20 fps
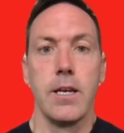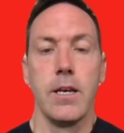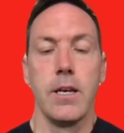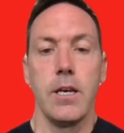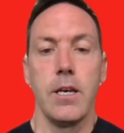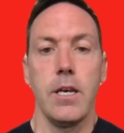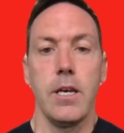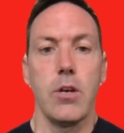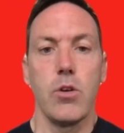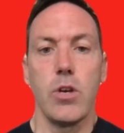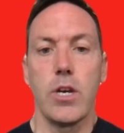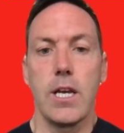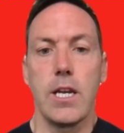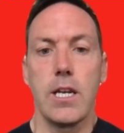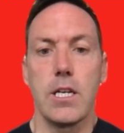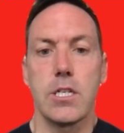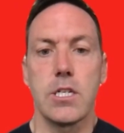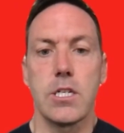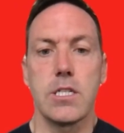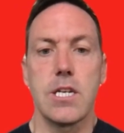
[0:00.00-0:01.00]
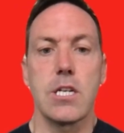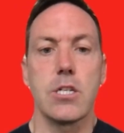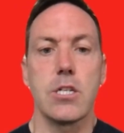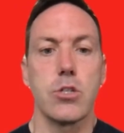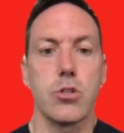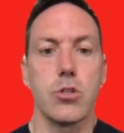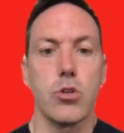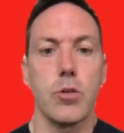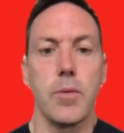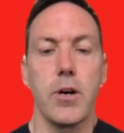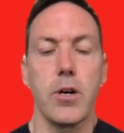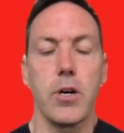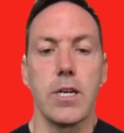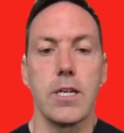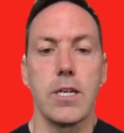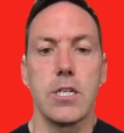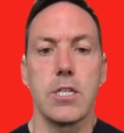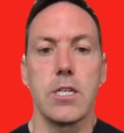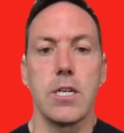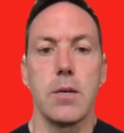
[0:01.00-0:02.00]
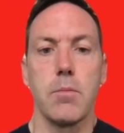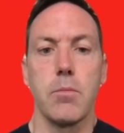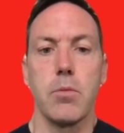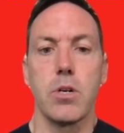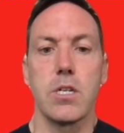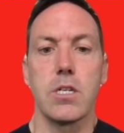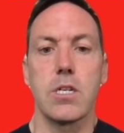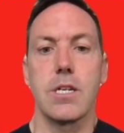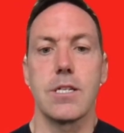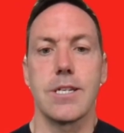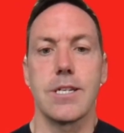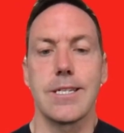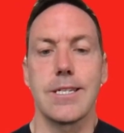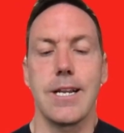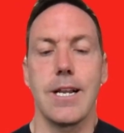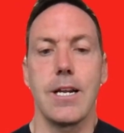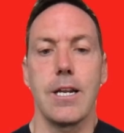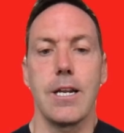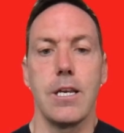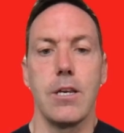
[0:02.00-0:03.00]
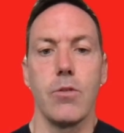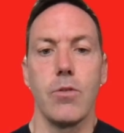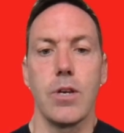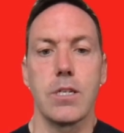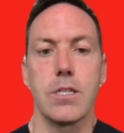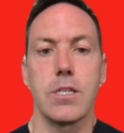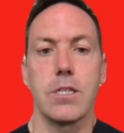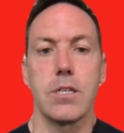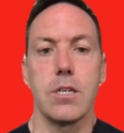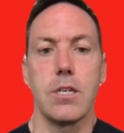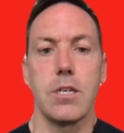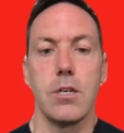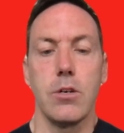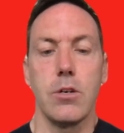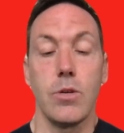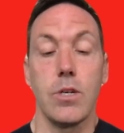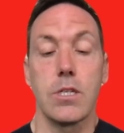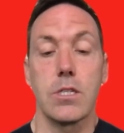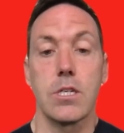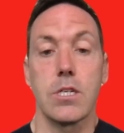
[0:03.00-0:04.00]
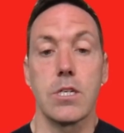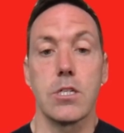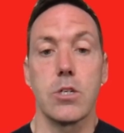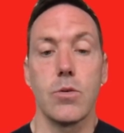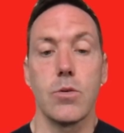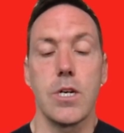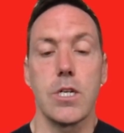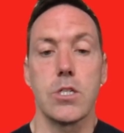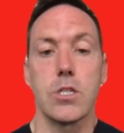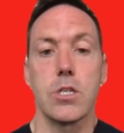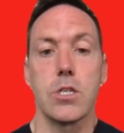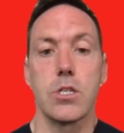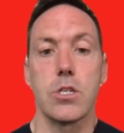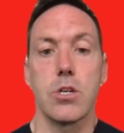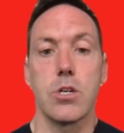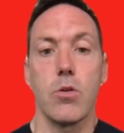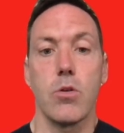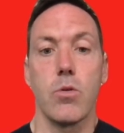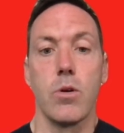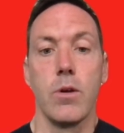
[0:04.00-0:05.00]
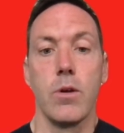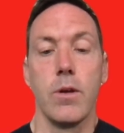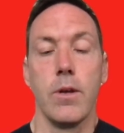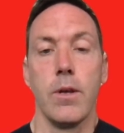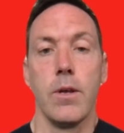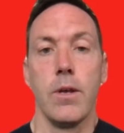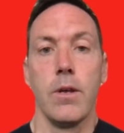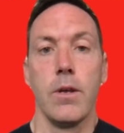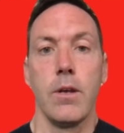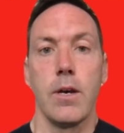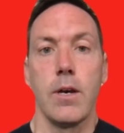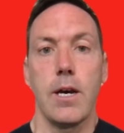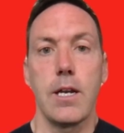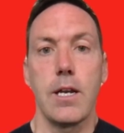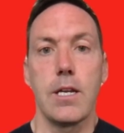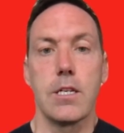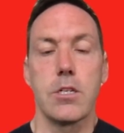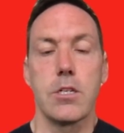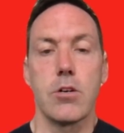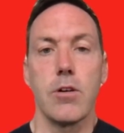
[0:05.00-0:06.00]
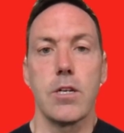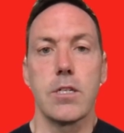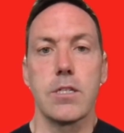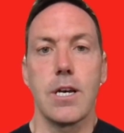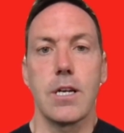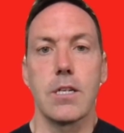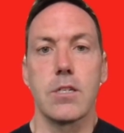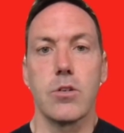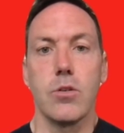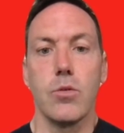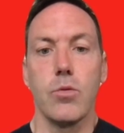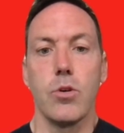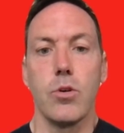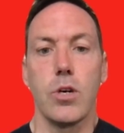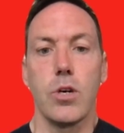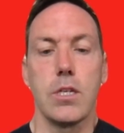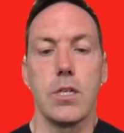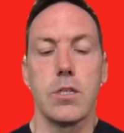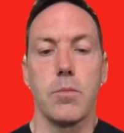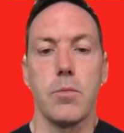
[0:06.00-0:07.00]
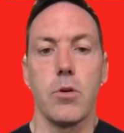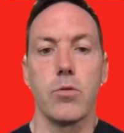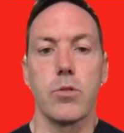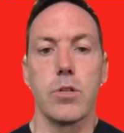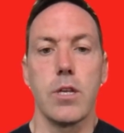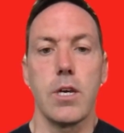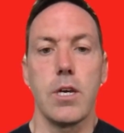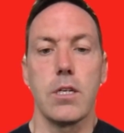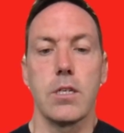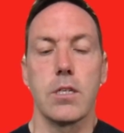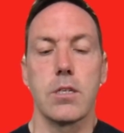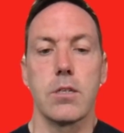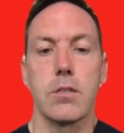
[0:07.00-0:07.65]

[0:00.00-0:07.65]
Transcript: you know, your conditioning session is all about conditioning, but it's, it's a slightly unique, unique situation. So I'd integrate tactical work into both days.